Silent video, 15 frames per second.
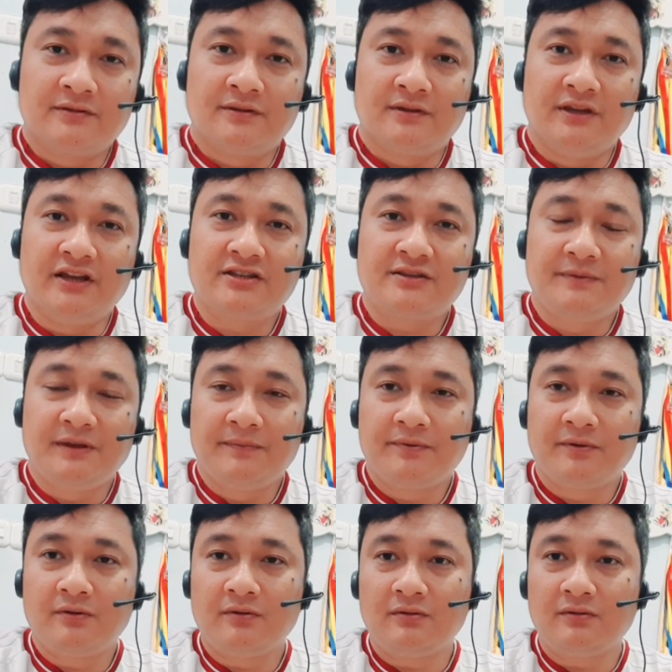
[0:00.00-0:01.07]
Yes,
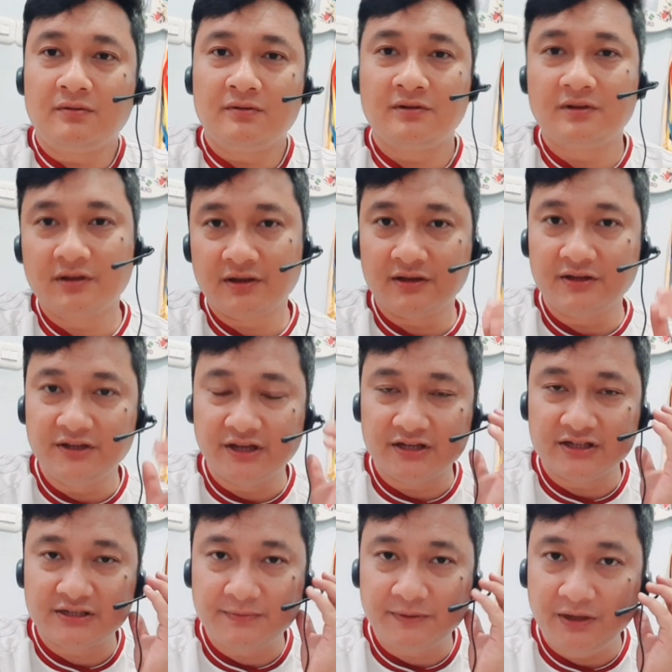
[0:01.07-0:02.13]
people,
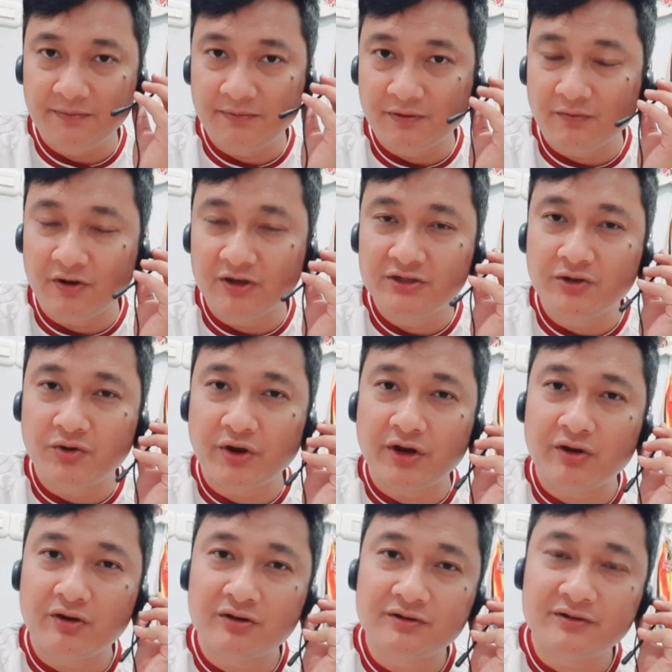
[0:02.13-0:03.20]
what is going
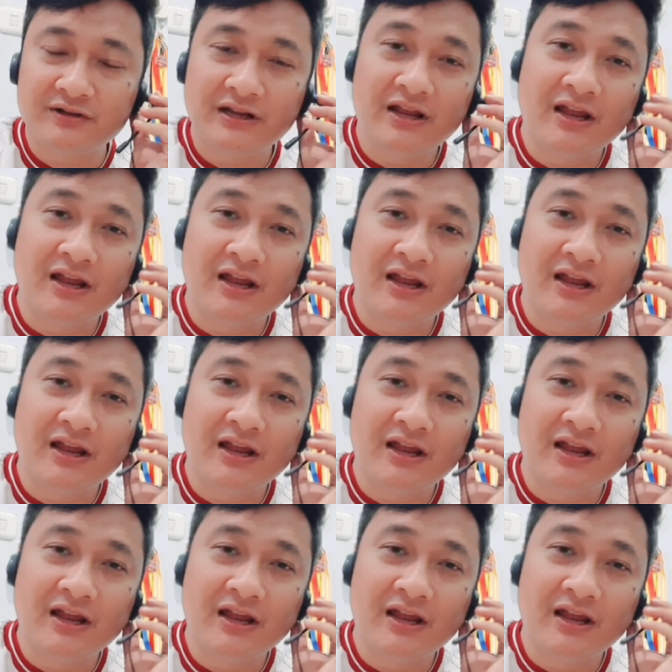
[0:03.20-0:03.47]
on?